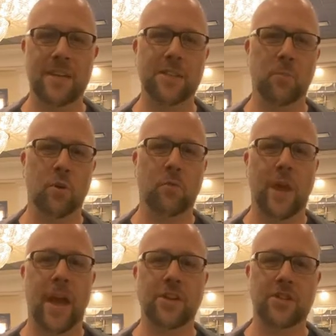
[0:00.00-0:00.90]
It's more
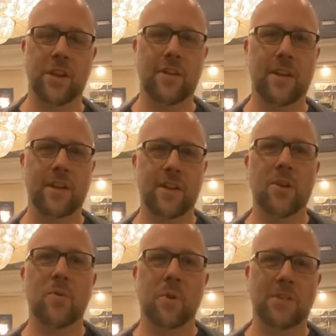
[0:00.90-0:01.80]
reactionary,
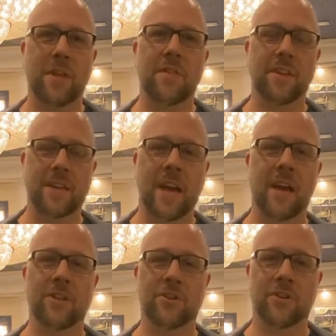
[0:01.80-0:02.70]
whereas I think the
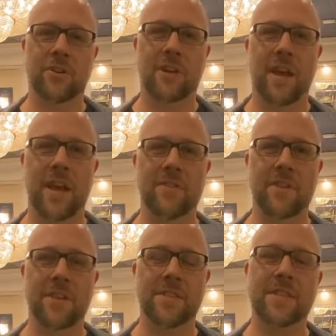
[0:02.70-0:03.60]
calendar and
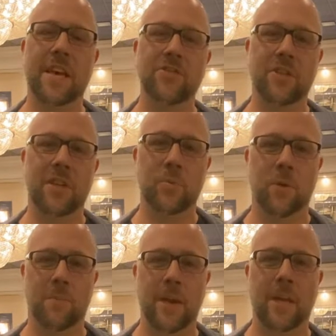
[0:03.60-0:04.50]
the scheduling
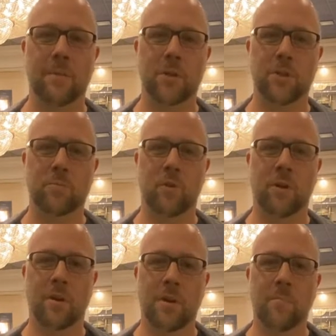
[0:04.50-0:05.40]
will make it much
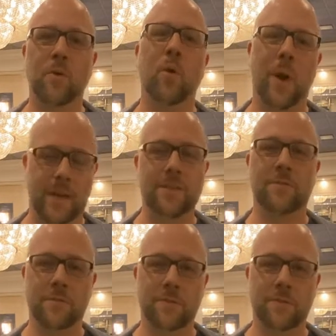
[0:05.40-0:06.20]
more proactive.